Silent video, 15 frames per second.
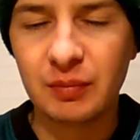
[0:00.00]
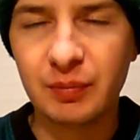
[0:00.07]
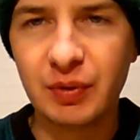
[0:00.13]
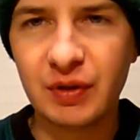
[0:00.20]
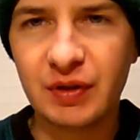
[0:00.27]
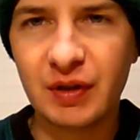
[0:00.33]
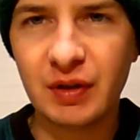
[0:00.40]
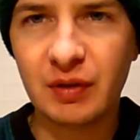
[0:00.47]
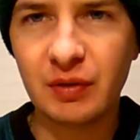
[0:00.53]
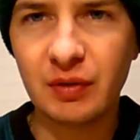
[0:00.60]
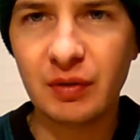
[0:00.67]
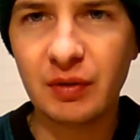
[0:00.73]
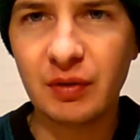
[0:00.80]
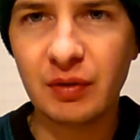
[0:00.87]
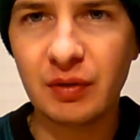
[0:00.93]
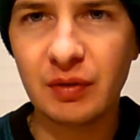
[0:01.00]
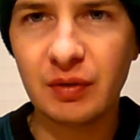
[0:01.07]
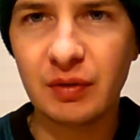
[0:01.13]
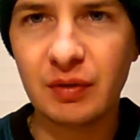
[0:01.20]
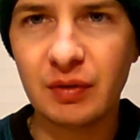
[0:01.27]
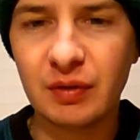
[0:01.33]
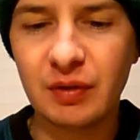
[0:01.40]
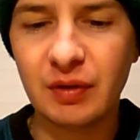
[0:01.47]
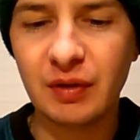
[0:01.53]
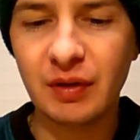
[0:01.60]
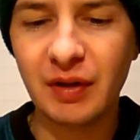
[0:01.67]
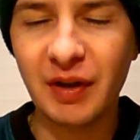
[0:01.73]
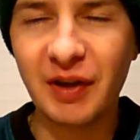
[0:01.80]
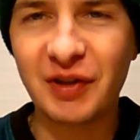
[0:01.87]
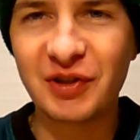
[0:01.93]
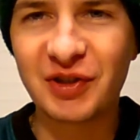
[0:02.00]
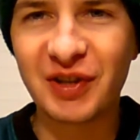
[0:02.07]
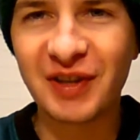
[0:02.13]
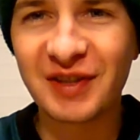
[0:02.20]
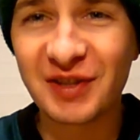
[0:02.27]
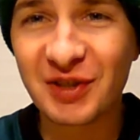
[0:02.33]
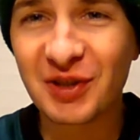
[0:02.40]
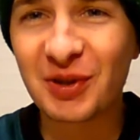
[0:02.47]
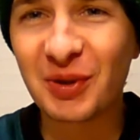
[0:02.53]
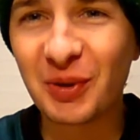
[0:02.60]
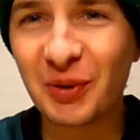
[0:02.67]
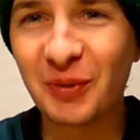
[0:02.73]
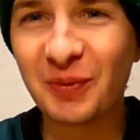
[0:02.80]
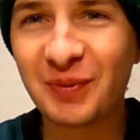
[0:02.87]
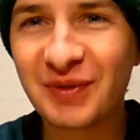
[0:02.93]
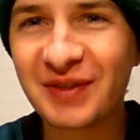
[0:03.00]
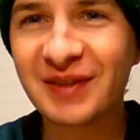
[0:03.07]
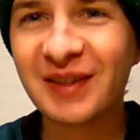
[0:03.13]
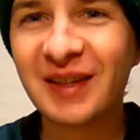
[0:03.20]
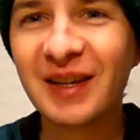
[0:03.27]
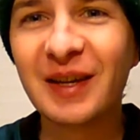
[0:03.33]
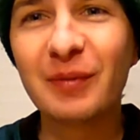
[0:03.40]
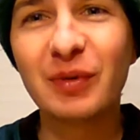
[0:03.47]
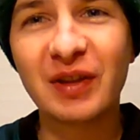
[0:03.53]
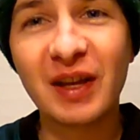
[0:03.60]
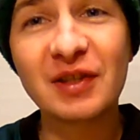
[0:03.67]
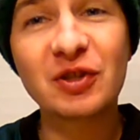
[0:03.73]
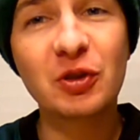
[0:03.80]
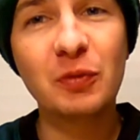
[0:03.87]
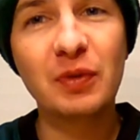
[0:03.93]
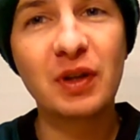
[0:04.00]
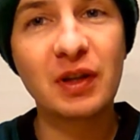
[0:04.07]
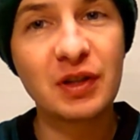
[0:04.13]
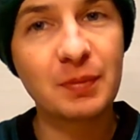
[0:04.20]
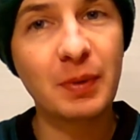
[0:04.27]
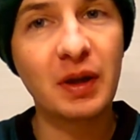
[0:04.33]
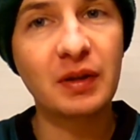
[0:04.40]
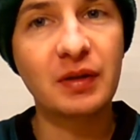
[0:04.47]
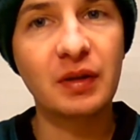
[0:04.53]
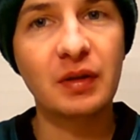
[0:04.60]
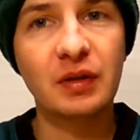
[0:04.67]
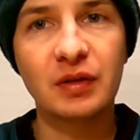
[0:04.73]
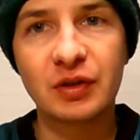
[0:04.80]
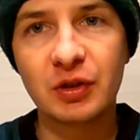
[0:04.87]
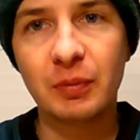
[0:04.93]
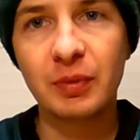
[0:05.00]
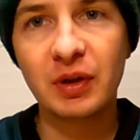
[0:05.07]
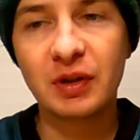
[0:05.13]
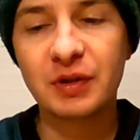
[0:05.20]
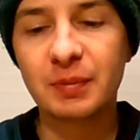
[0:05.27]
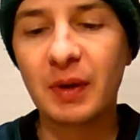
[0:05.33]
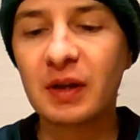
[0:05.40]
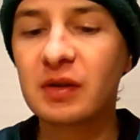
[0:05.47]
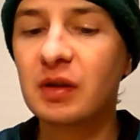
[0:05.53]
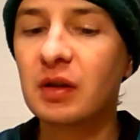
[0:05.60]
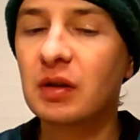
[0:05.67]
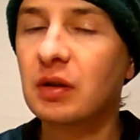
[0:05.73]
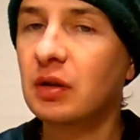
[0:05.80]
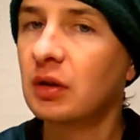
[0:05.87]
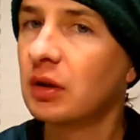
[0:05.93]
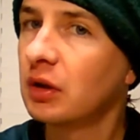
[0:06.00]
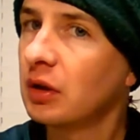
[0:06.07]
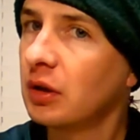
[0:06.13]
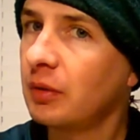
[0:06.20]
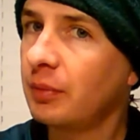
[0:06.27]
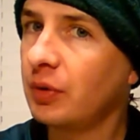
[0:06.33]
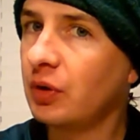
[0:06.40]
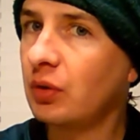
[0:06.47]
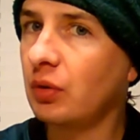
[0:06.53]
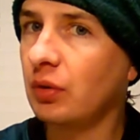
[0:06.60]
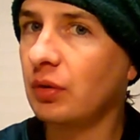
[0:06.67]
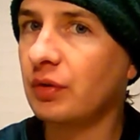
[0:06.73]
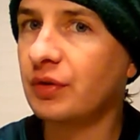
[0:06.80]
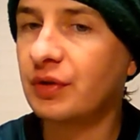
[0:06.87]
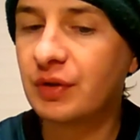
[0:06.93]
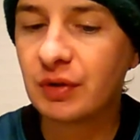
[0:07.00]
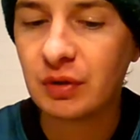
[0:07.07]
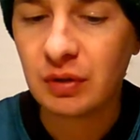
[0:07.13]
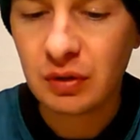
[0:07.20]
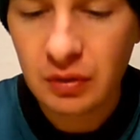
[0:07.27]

particular Asian soups. But that's to be expected. It's to be expected because,